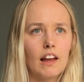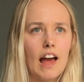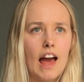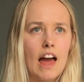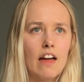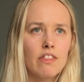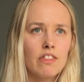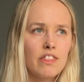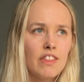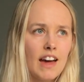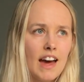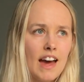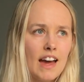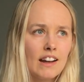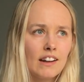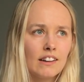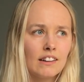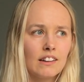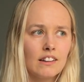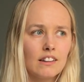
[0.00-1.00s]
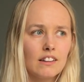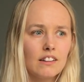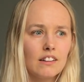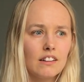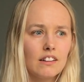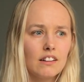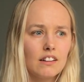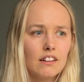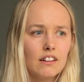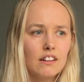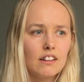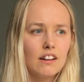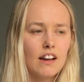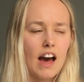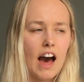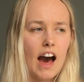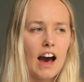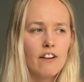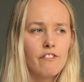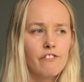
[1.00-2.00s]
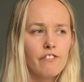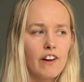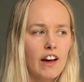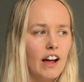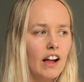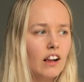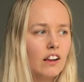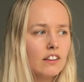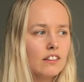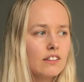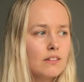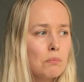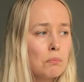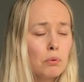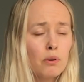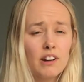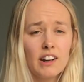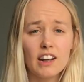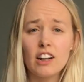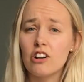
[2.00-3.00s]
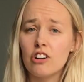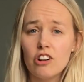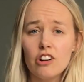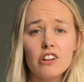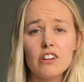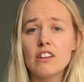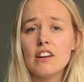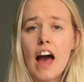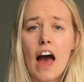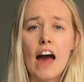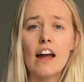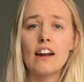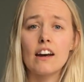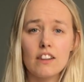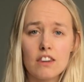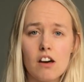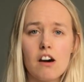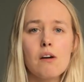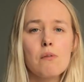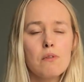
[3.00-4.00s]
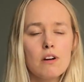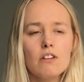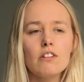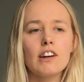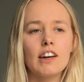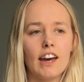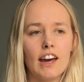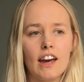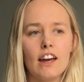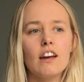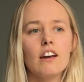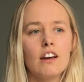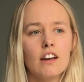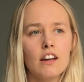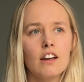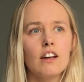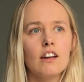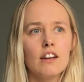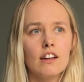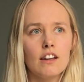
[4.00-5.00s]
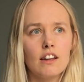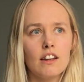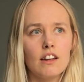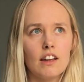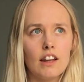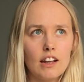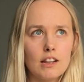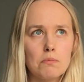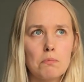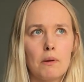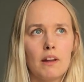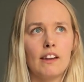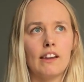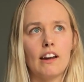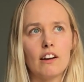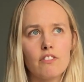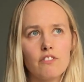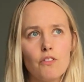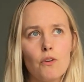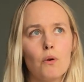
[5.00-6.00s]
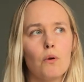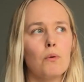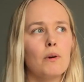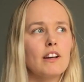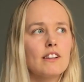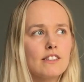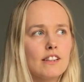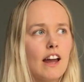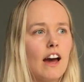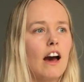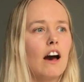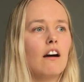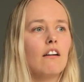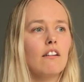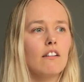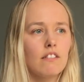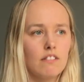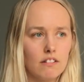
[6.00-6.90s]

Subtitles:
and then I felt pretty good, and I thought, well, okay, it's been like 4 weeks now